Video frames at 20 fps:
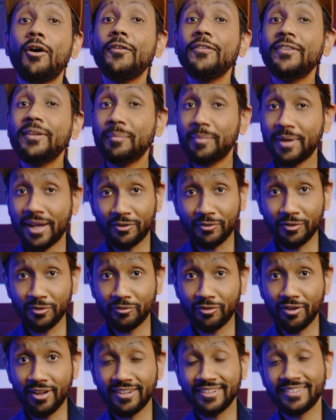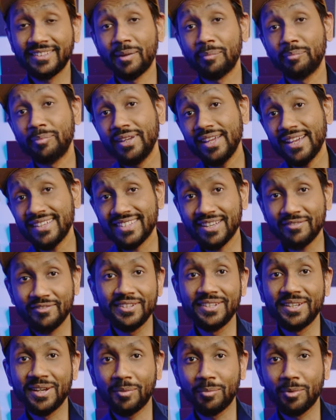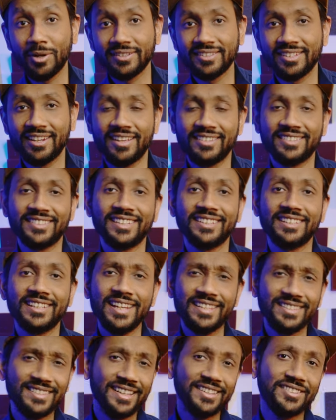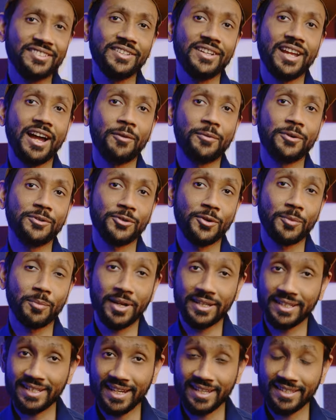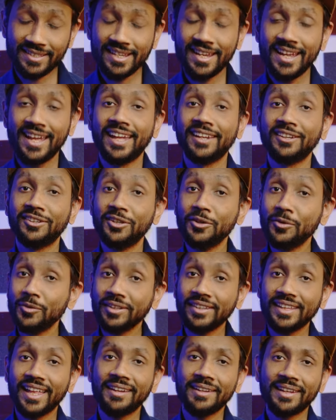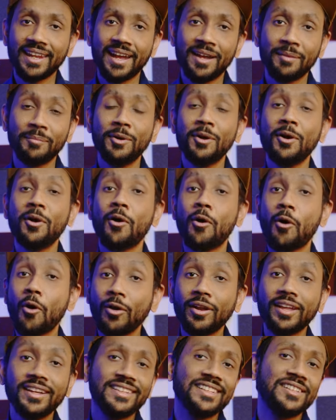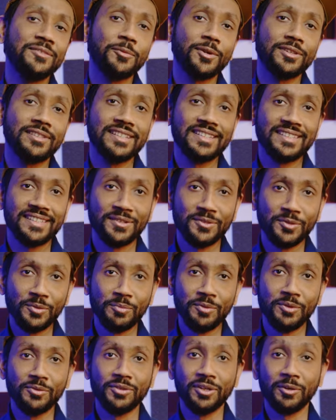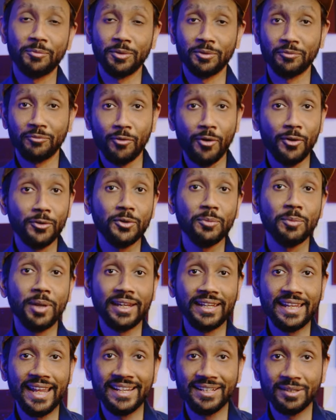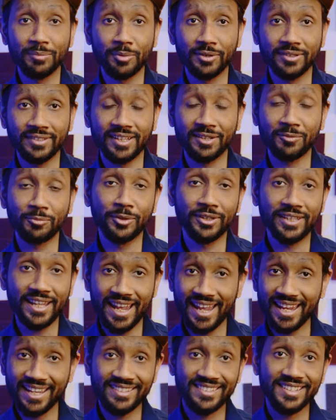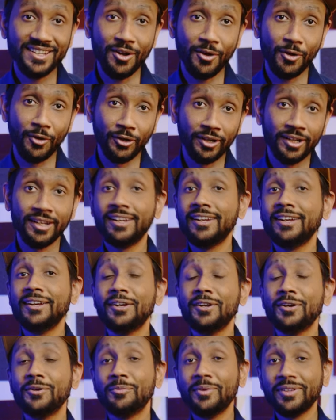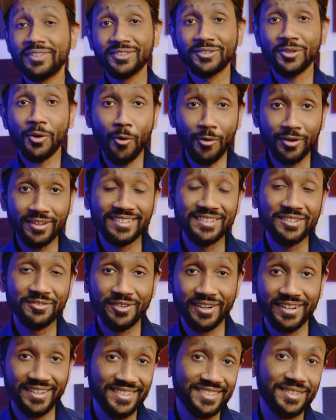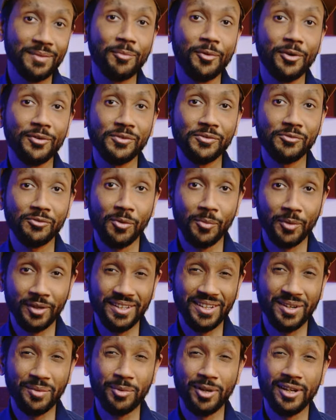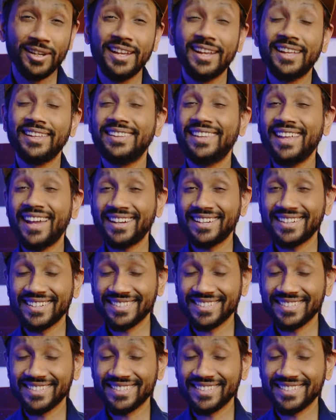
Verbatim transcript: On the battery front, the P I seven earbuds lasted less than three hours on my test, and during that time, all I did was listen to music with volume at eighty percent with A N C on, which is honestly very disappointing from an earbud that